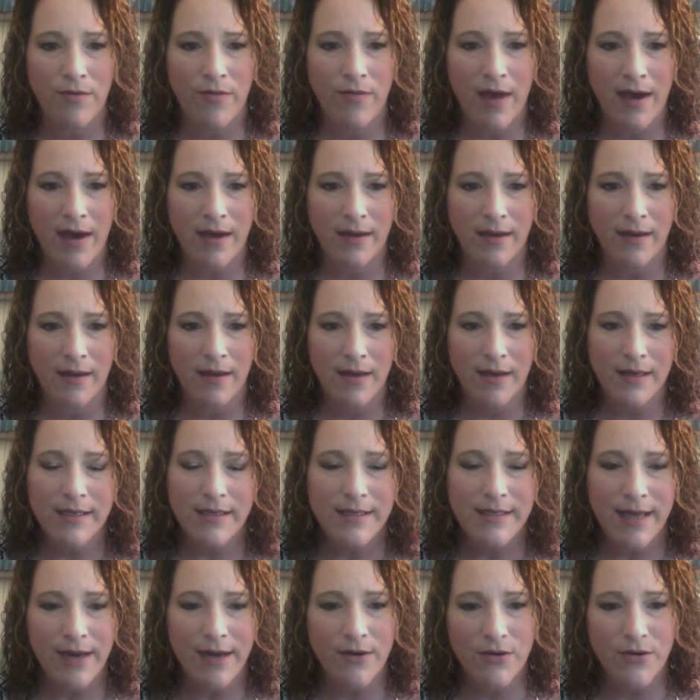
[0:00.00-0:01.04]
that
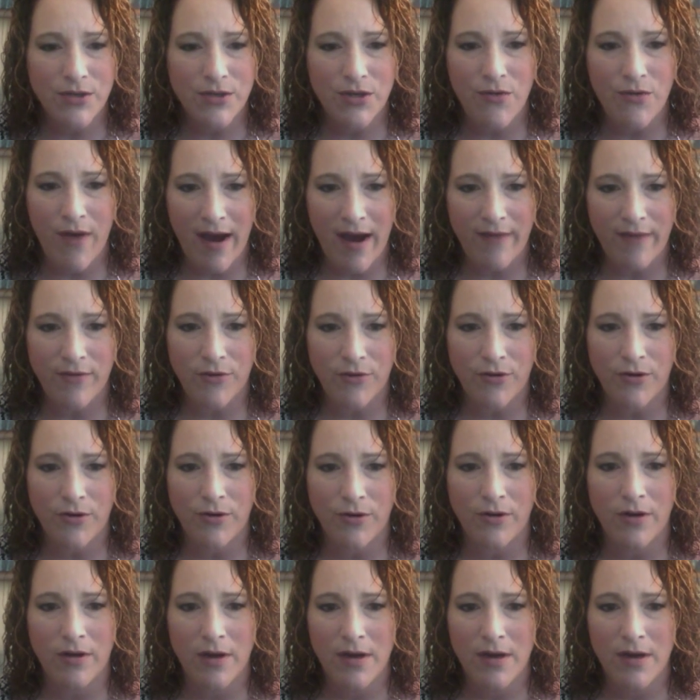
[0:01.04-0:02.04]
day or two after